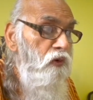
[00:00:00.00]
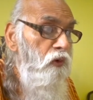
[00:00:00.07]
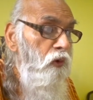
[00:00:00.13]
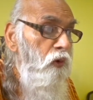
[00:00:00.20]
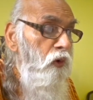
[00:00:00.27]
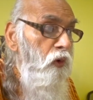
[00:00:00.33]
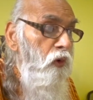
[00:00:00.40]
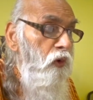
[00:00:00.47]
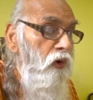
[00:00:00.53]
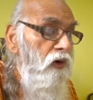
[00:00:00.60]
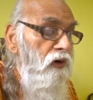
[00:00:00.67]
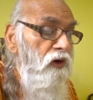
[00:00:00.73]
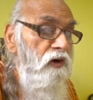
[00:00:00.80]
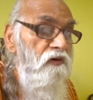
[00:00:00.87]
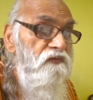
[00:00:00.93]
All
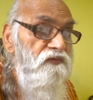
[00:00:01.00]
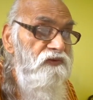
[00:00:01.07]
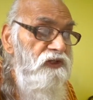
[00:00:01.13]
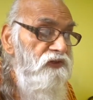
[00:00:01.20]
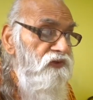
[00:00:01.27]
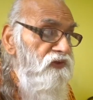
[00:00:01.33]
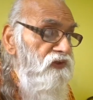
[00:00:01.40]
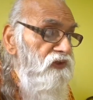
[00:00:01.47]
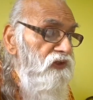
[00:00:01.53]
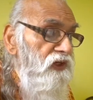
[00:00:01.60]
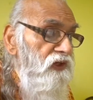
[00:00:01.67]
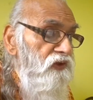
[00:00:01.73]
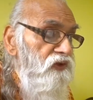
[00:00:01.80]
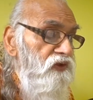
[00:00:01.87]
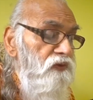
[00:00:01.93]
of this
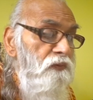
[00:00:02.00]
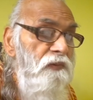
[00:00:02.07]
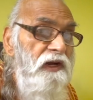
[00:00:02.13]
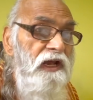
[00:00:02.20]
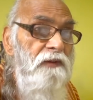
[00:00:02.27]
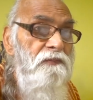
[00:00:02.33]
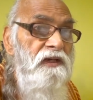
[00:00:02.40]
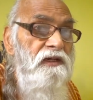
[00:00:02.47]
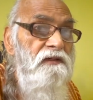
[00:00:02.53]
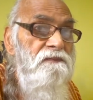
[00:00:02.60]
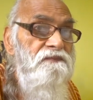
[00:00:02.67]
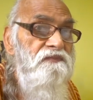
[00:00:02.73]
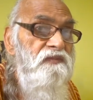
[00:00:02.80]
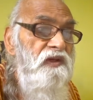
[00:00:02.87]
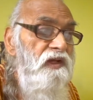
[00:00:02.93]
is Brahman,
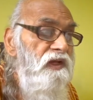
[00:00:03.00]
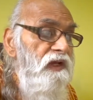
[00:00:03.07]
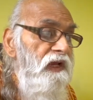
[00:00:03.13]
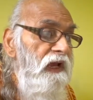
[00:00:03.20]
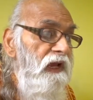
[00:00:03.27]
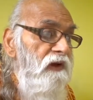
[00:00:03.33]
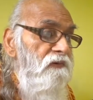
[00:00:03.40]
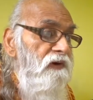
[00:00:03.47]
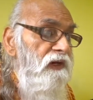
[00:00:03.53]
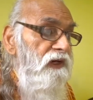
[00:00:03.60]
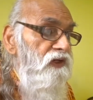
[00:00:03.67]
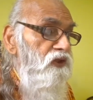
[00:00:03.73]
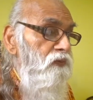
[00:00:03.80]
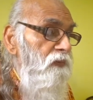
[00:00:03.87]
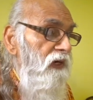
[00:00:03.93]
ever
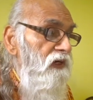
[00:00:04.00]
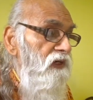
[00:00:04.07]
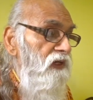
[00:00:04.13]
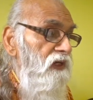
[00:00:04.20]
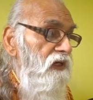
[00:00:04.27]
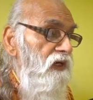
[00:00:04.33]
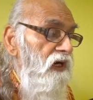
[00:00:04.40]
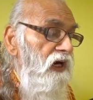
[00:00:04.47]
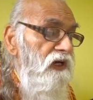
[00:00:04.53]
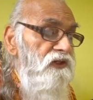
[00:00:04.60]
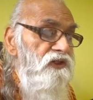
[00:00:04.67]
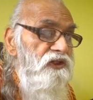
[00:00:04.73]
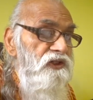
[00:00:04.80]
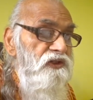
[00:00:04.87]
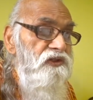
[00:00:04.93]
expanding
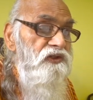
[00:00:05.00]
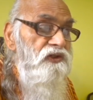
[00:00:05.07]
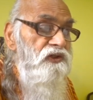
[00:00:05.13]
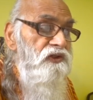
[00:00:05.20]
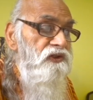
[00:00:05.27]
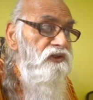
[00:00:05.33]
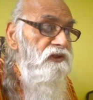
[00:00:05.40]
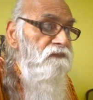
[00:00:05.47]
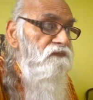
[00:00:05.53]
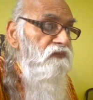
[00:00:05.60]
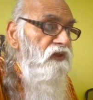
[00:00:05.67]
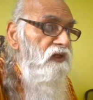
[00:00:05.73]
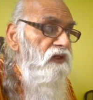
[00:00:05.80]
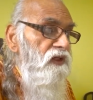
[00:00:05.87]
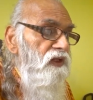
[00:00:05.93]
consciousness.
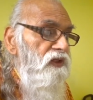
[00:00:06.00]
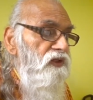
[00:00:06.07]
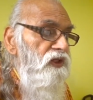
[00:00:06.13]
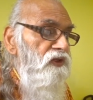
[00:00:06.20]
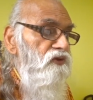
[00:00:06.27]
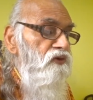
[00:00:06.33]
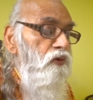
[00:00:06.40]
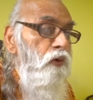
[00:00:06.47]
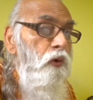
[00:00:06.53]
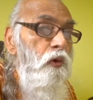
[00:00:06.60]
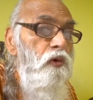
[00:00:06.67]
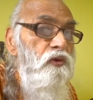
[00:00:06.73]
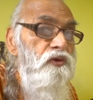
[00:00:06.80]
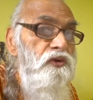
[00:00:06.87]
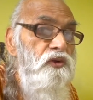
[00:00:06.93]
This
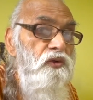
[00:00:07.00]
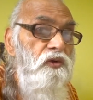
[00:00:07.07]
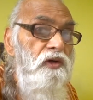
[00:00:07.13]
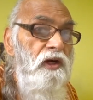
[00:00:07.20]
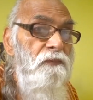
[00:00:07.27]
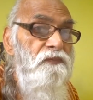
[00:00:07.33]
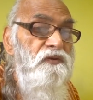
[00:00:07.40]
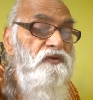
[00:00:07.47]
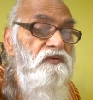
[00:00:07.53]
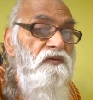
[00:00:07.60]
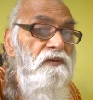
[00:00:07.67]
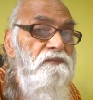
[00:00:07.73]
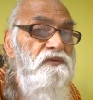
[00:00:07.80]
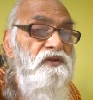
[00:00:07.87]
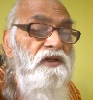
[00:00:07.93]
also comes
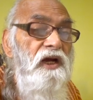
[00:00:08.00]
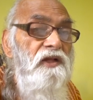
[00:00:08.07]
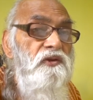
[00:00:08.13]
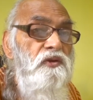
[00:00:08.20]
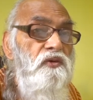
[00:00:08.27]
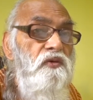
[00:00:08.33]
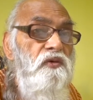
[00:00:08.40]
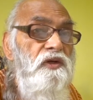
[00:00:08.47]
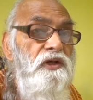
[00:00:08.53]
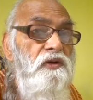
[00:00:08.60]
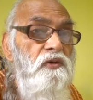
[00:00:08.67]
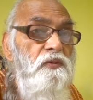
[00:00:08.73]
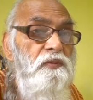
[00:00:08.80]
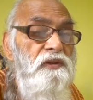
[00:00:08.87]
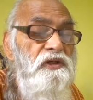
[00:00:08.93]
from Chandogya
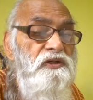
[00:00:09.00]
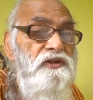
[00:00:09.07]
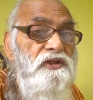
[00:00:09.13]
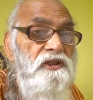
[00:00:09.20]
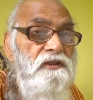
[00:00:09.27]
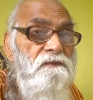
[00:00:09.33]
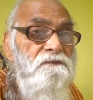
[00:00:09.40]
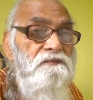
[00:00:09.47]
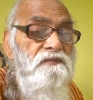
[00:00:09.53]
Upanishad.